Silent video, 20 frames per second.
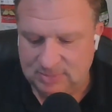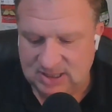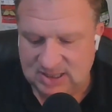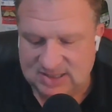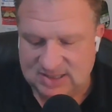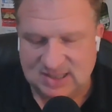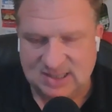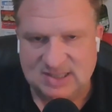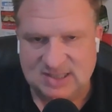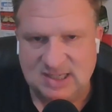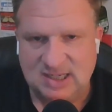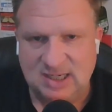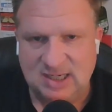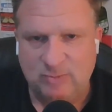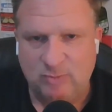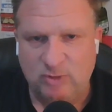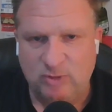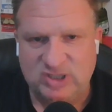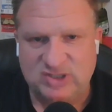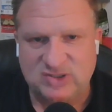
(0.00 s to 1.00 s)
is the
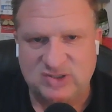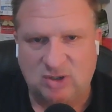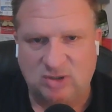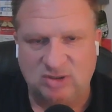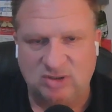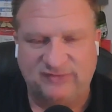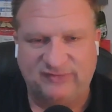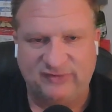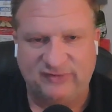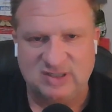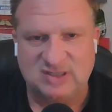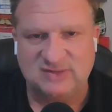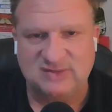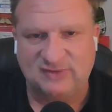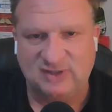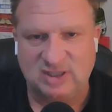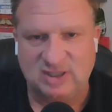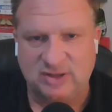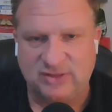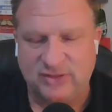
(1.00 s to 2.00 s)
team we saw
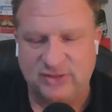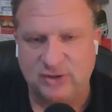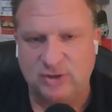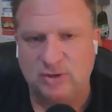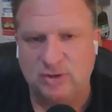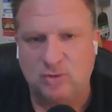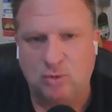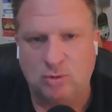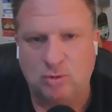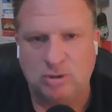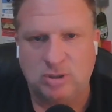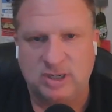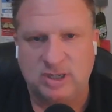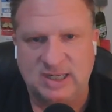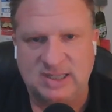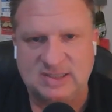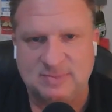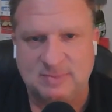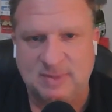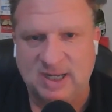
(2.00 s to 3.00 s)
defensively in the third quarter
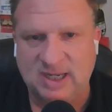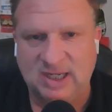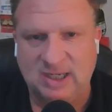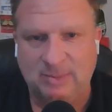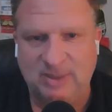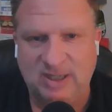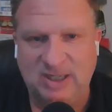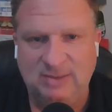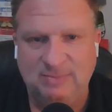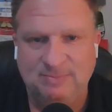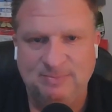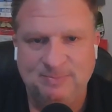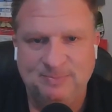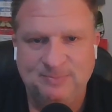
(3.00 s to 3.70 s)
against Miami